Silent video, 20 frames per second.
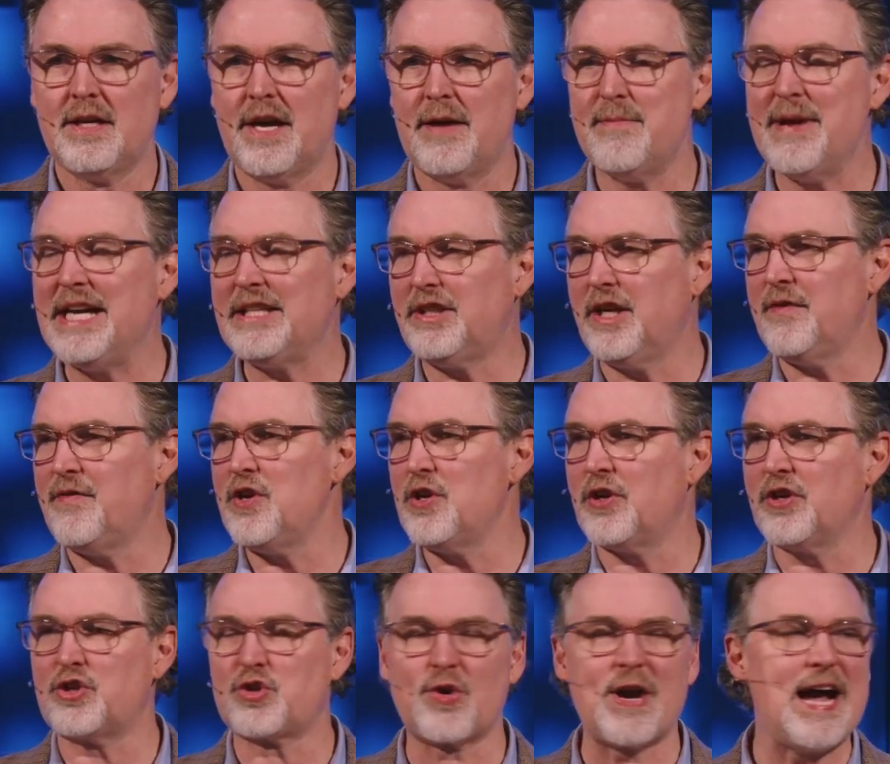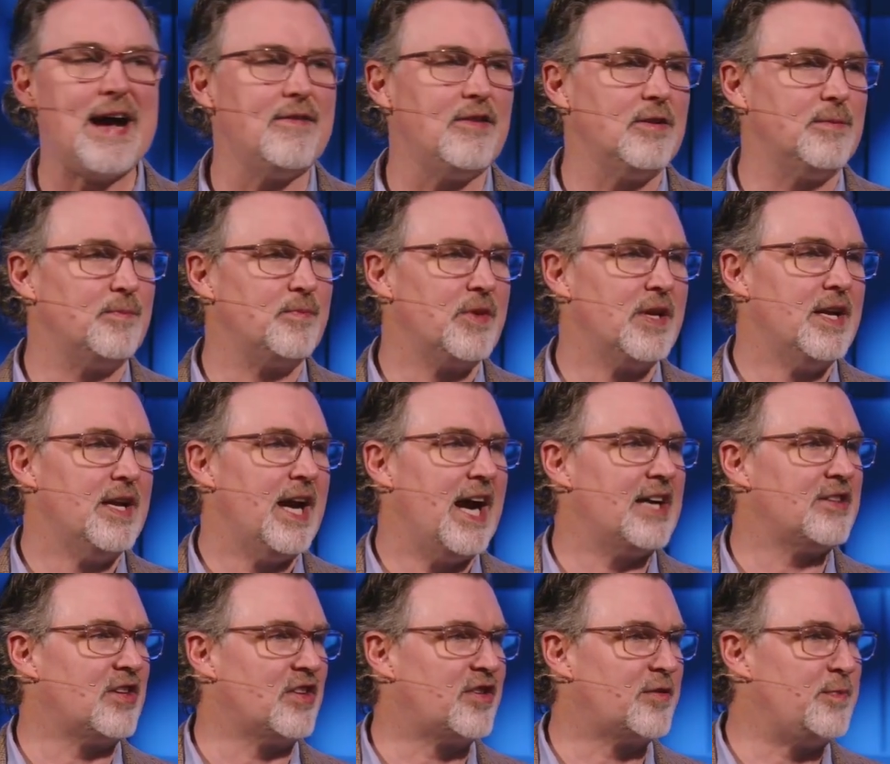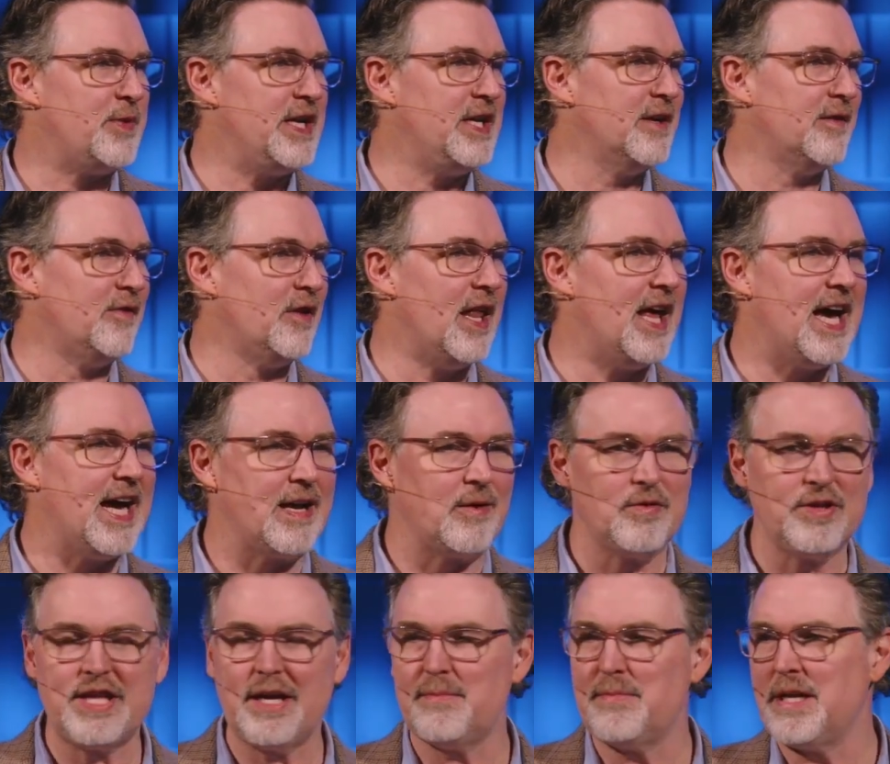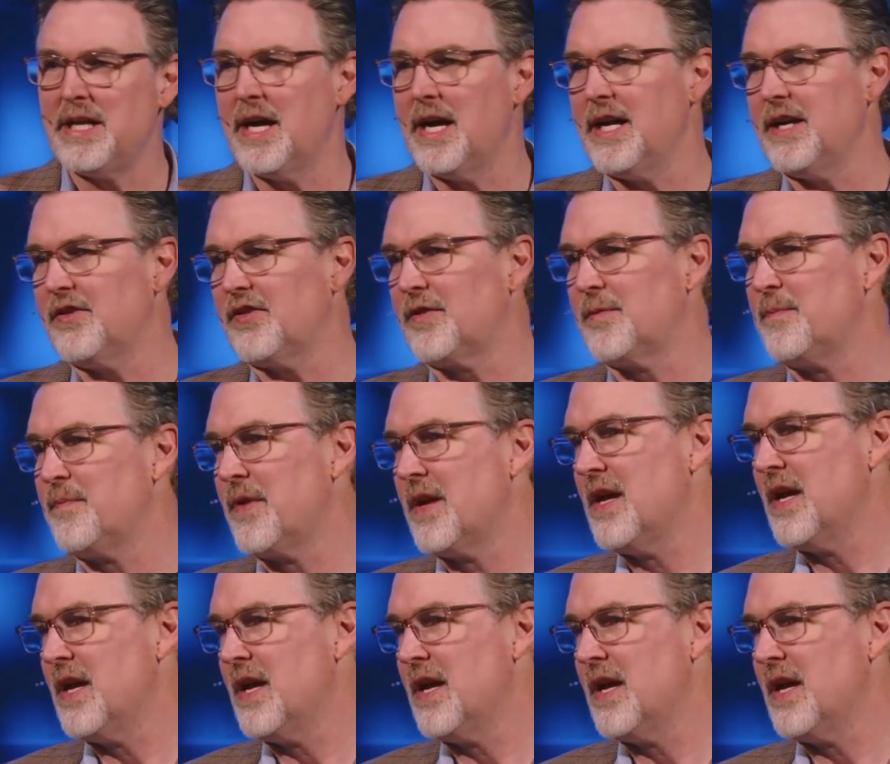Imagine if you could travel at the speed of light. Wouldn't that be nice?